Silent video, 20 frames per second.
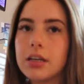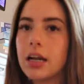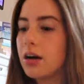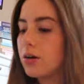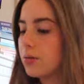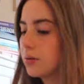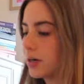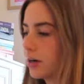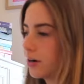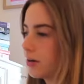
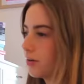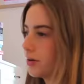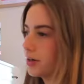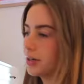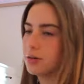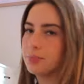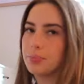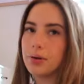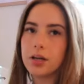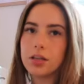Now we are going
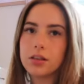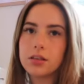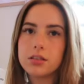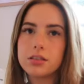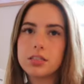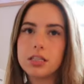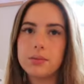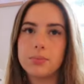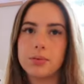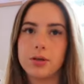to put the
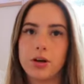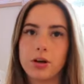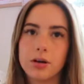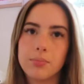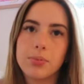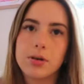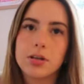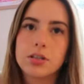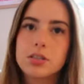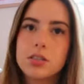
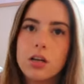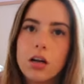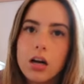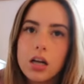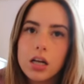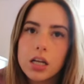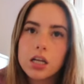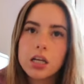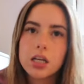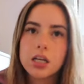TBR books
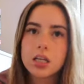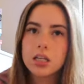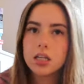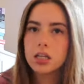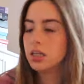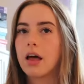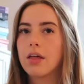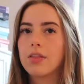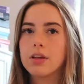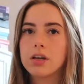on it.
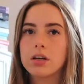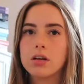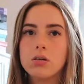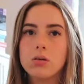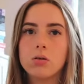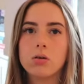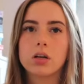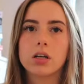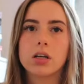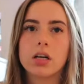I think I'll
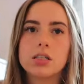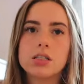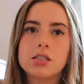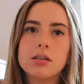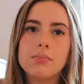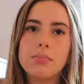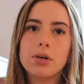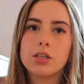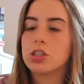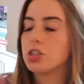organize
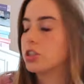them by